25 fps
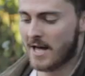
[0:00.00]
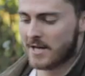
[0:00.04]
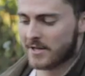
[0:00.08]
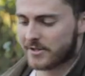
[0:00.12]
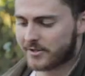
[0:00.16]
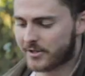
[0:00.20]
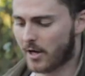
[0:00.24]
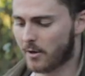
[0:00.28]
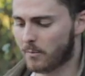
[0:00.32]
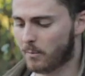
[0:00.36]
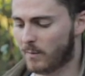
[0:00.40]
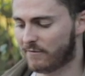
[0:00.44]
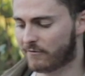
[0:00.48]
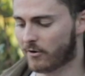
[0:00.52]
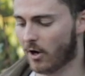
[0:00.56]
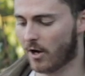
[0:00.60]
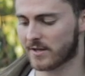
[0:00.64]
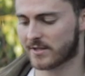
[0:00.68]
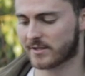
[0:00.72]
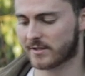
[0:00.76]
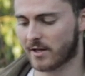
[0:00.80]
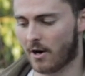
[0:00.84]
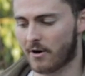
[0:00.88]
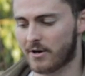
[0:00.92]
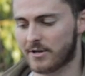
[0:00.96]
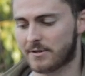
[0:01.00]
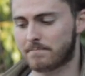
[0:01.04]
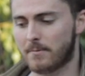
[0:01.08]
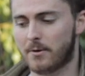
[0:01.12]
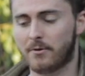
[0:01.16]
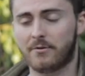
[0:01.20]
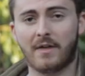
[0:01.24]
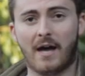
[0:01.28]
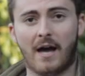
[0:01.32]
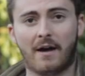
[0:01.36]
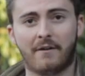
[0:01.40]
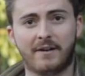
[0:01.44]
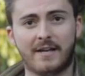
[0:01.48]
So we've got a starry
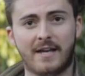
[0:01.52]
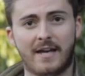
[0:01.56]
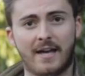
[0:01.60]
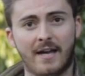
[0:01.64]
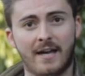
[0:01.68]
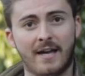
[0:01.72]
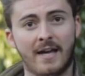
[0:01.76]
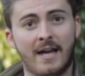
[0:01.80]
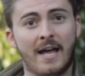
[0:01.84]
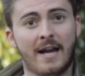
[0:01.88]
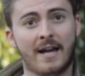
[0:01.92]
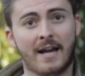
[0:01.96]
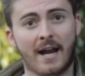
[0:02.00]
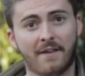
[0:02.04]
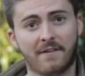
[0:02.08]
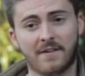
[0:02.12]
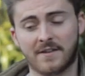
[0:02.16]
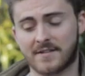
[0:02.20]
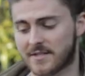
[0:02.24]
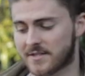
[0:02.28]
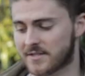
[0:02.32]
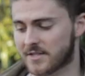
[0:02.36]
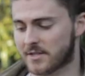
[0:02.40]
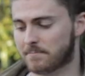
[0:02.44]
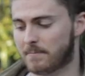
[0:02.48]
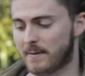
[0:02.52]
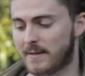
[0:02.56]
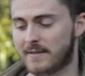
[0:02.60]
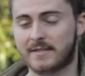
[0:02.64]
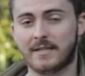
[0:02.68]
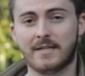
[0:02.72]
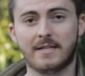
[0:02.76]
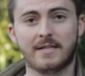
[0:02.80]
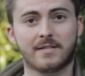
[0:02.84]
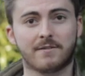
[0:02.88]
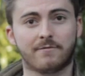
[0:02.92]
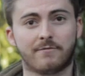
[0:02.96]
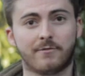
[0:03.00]
smoothhound here. Now this is a
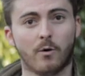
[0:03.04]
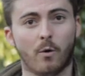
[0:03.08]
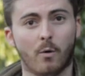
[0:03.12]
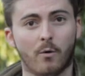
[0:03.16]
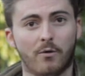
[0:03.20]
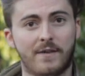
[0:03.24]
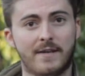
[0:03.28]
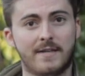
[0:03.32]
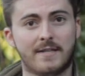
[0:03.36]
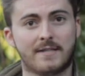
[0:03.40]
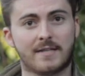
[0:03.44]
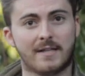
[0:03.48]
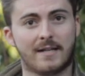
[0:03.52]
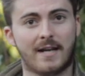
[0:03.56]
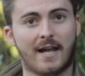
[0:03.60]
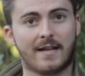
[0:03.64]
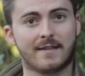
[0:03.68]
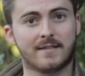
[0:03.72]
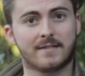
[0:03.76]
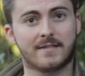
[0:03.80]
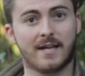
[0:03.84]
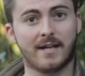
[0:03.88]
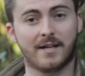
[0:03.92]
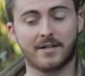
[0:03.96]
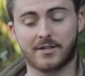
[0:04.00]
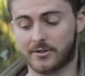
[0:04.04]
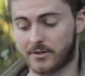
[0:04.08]
species of northeast Atlantic